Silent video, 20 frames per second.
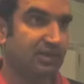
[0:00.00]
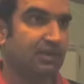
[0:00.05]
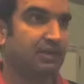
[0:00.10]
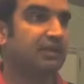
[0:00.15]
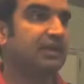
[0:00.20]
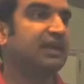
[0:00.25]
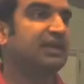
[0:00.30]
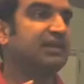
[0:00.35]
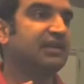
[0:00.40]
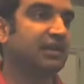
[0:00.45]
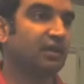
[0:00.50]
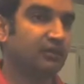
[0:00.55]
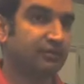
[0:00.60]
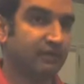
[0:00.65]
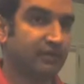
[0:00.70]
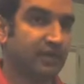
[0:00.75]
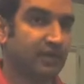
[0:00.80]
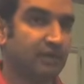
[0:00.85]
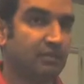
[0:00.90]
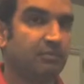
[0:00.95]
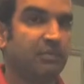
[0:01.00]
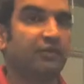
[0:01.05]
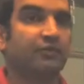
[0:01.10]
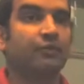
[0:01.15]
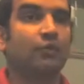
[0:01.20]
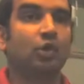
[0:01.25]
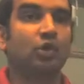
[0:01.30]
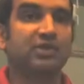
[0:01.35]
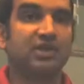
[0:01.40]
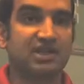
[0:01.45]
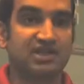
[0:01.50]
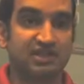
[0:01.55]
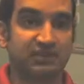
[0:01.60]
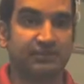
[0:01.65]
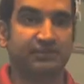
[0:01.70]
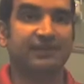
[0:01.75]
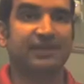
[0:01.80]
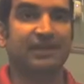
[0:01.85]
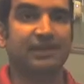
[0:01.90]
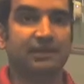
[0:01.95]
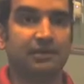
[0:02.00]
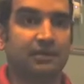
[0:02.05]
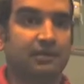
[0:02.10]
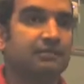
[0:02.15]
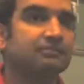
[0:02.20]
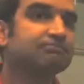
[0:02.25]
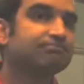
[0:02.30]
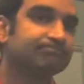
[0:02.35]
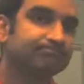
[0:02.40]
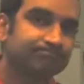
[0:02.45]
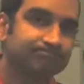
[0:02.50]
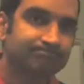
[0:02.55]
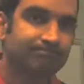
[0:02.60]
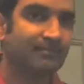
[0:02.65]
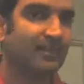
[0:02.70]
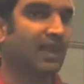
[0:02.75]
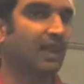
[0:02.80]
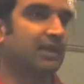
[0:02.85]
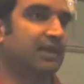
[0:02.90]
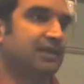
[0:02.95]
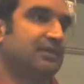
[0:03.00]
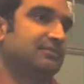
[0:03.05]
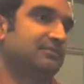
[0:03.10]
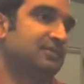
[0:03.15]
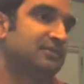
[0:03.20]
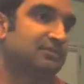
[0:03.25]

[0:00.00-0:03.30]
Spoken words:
there, take care of it before there's a failure in